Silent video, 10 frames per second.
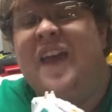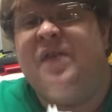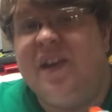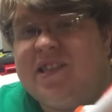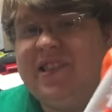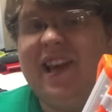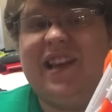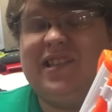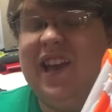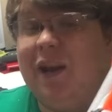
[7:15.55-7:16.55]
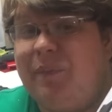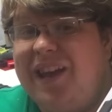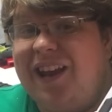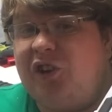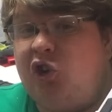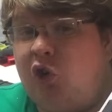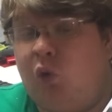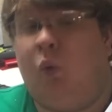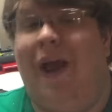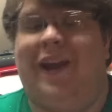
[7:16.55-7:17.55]
this thing is going to be
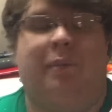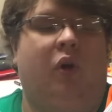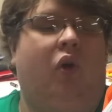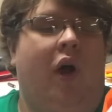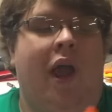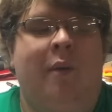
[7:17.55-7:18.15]
incredible,